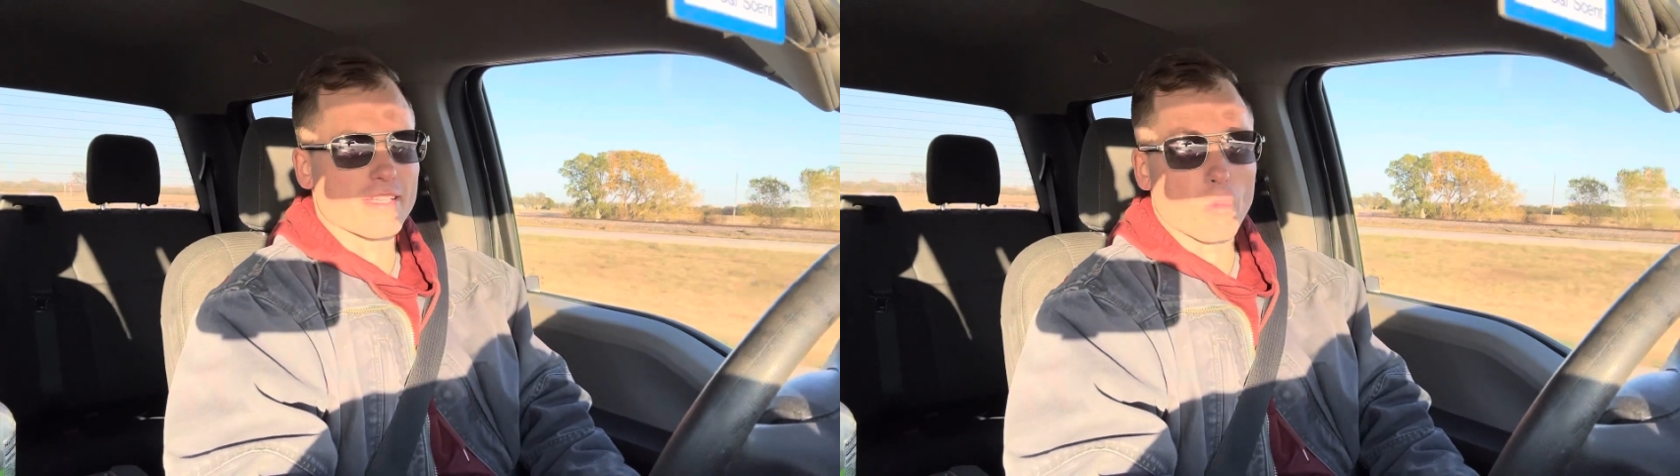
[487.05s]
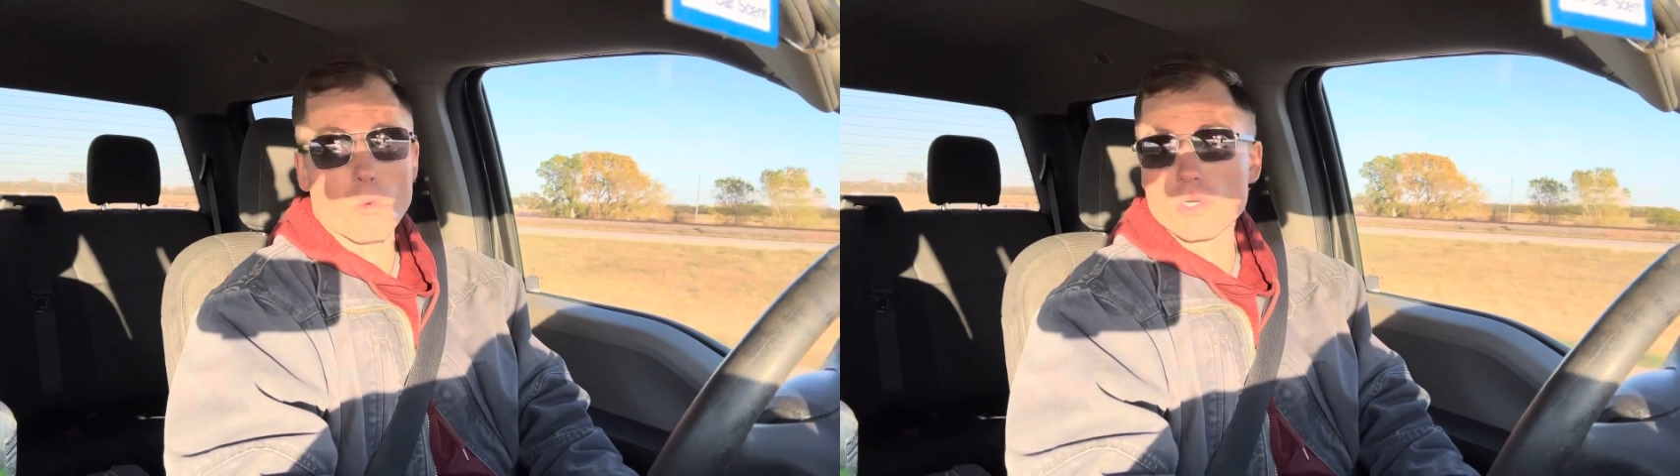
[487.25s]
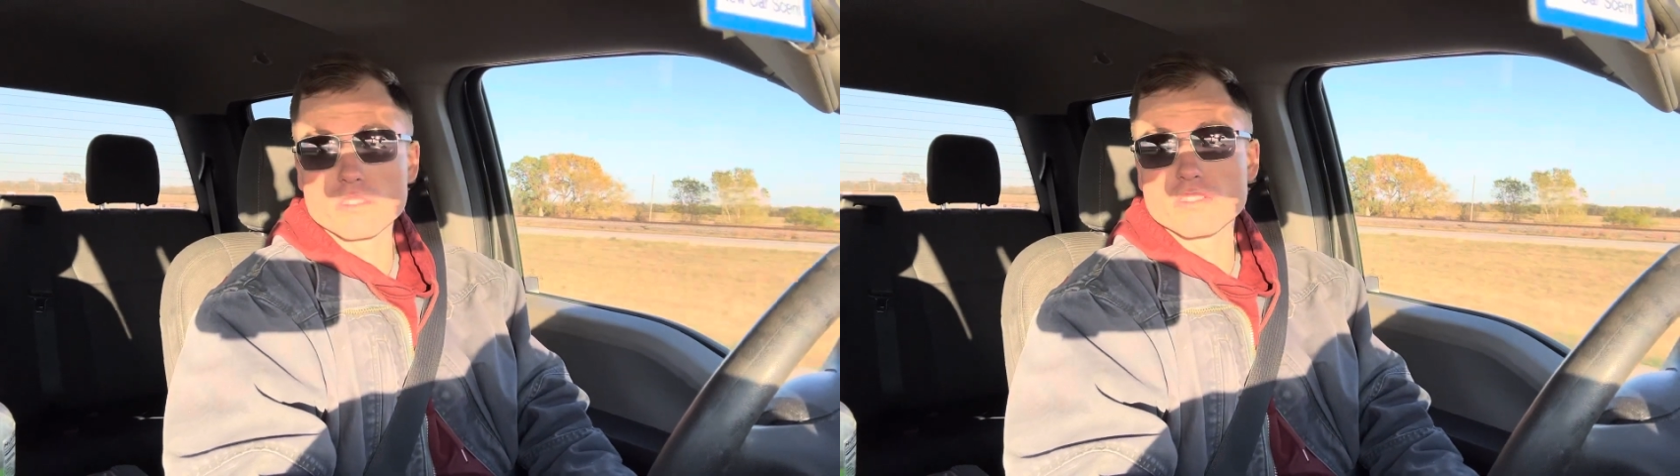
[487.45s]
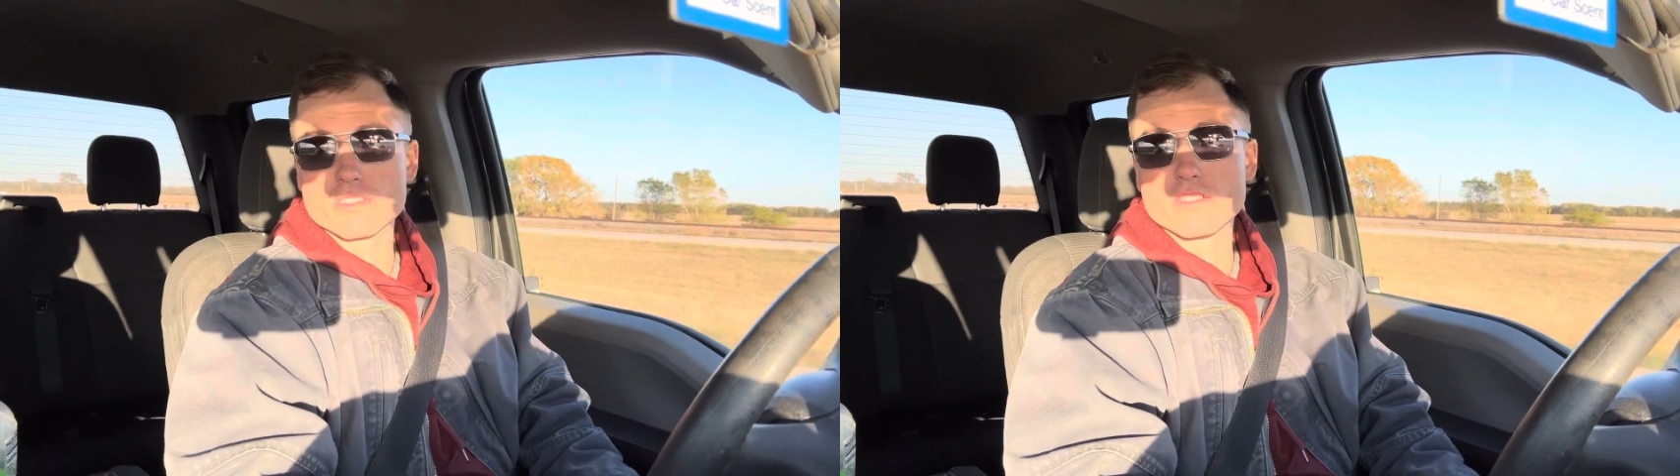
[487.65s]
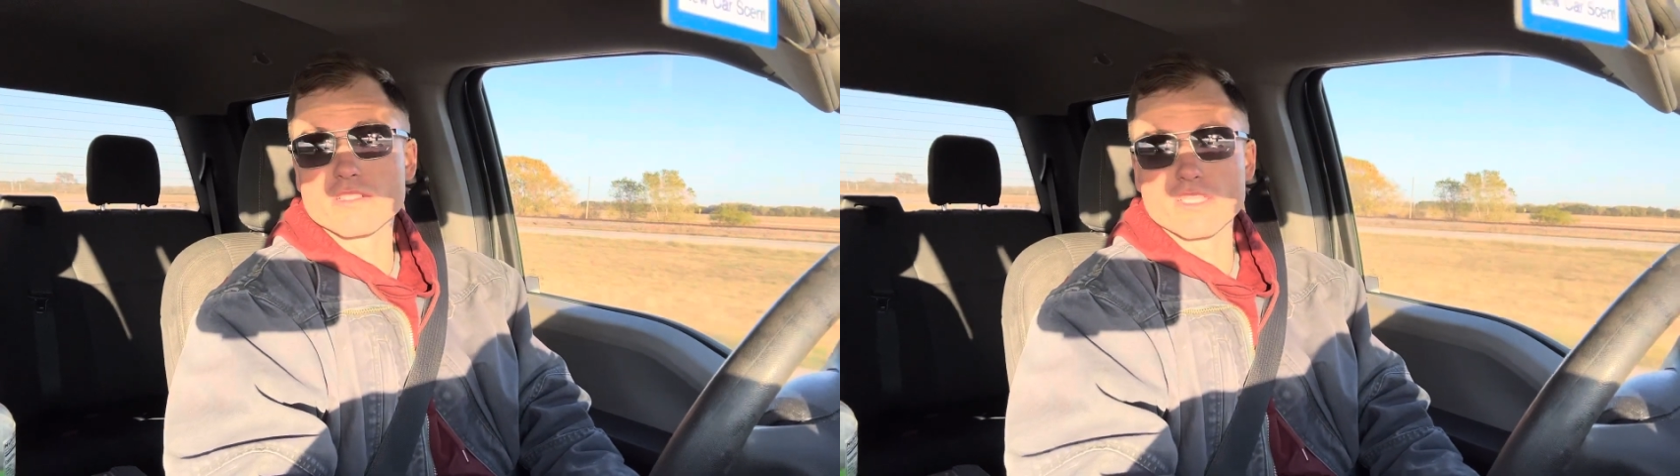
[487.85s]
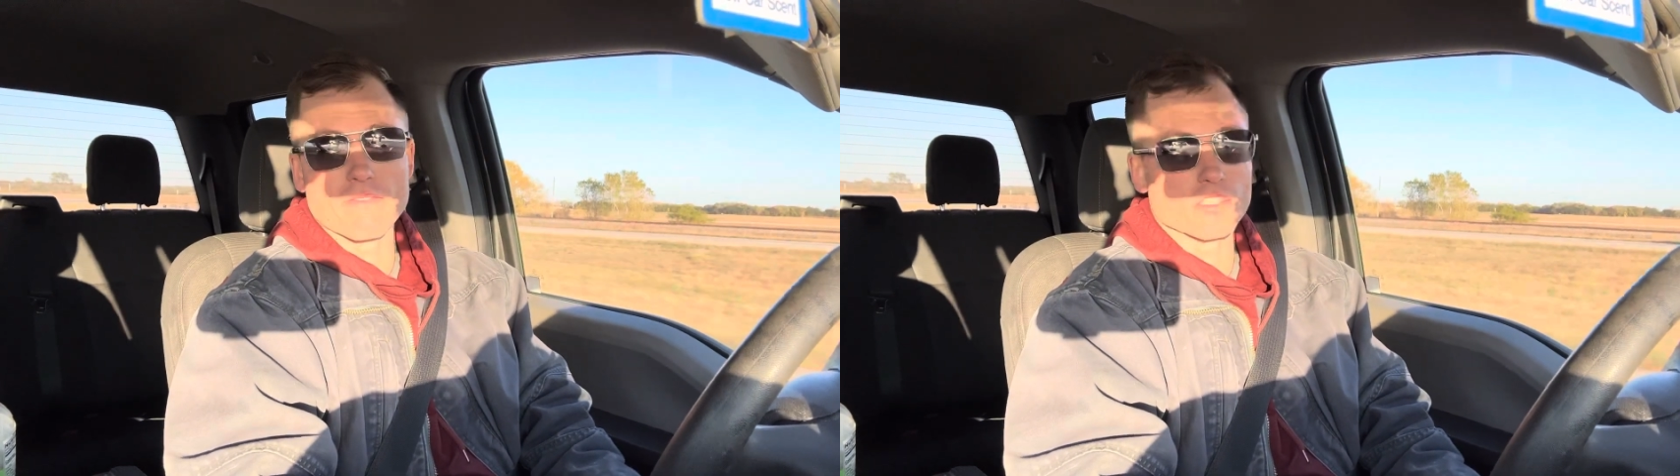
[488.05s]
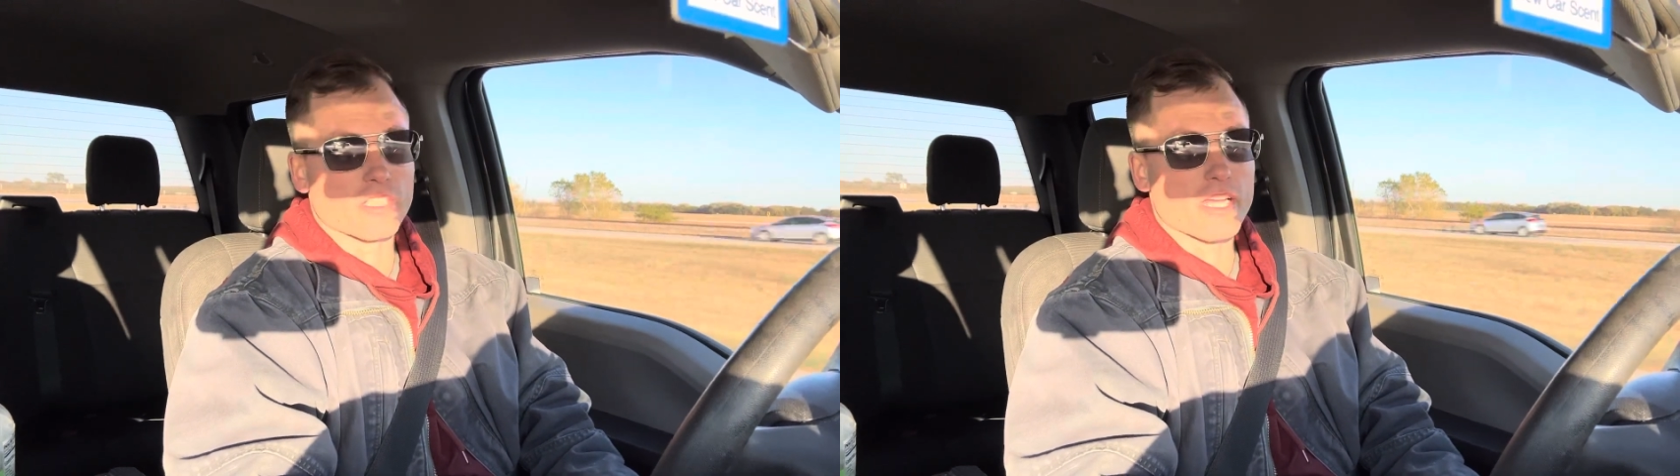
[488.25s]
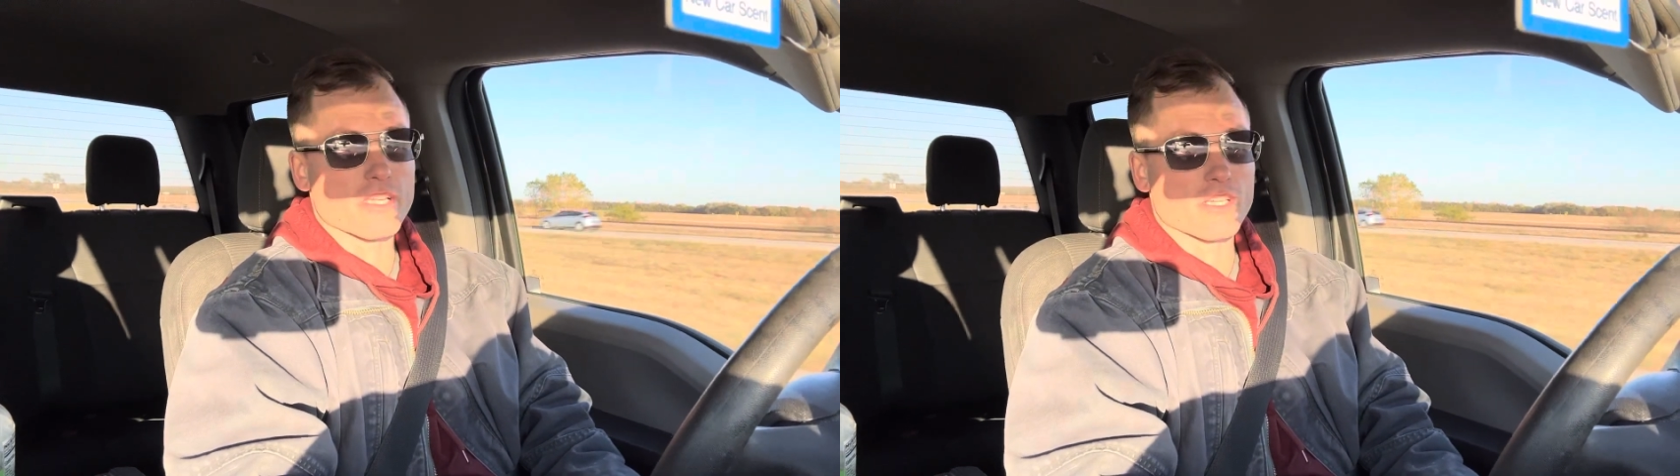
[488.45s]
world level
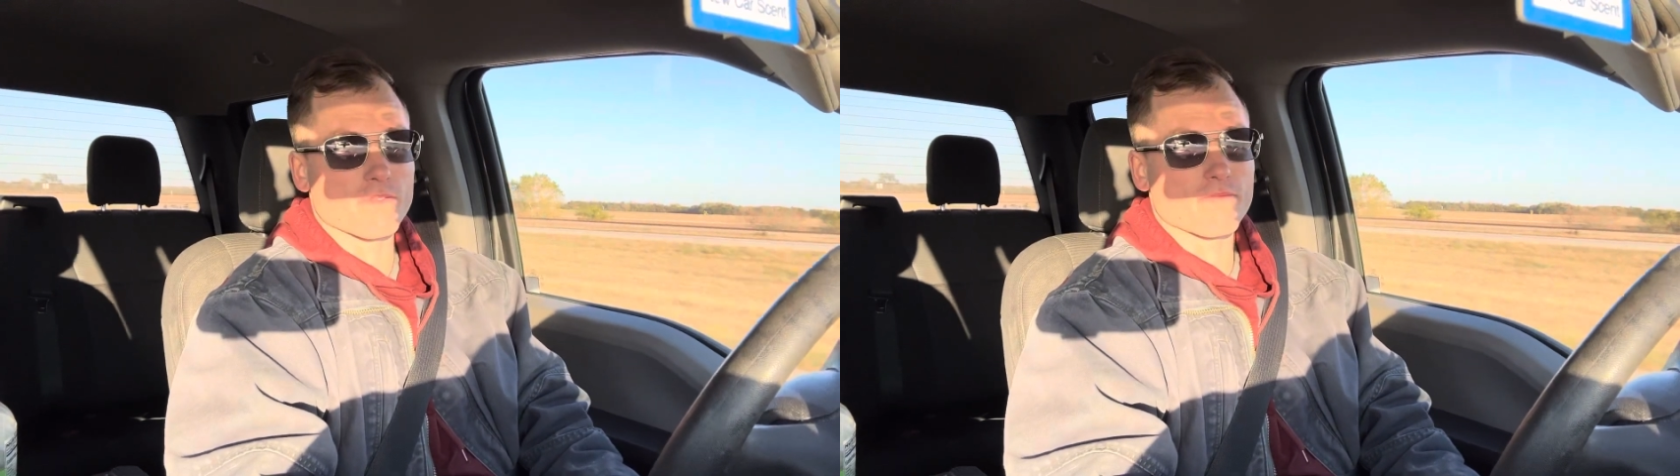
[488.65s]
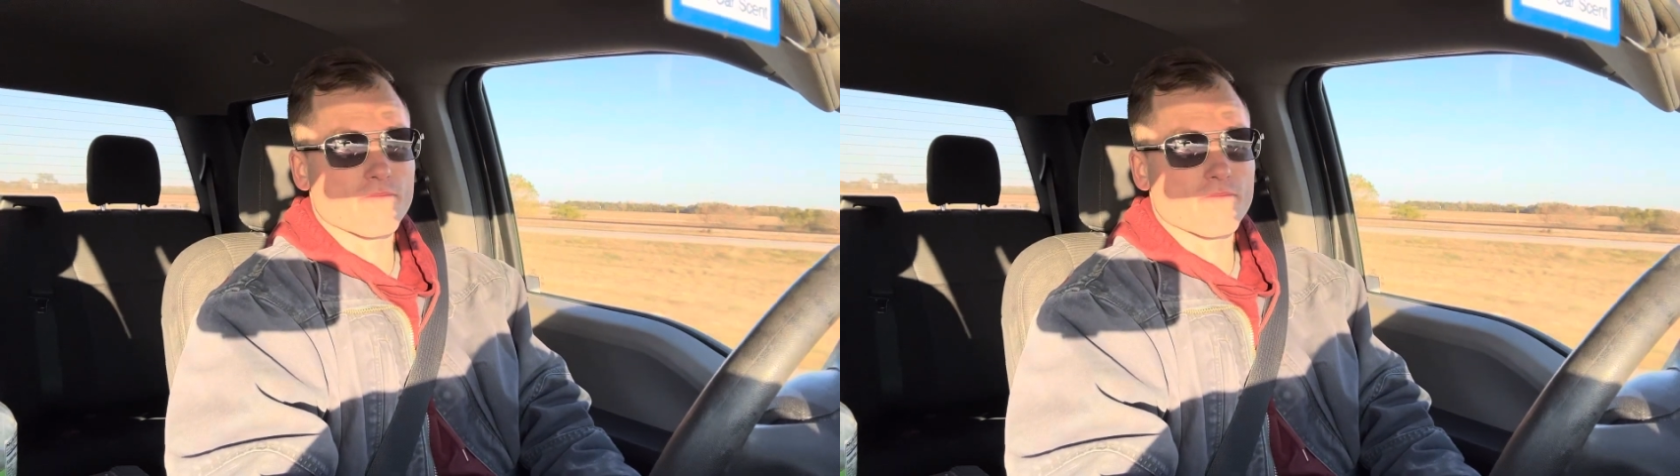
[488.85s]
stage, and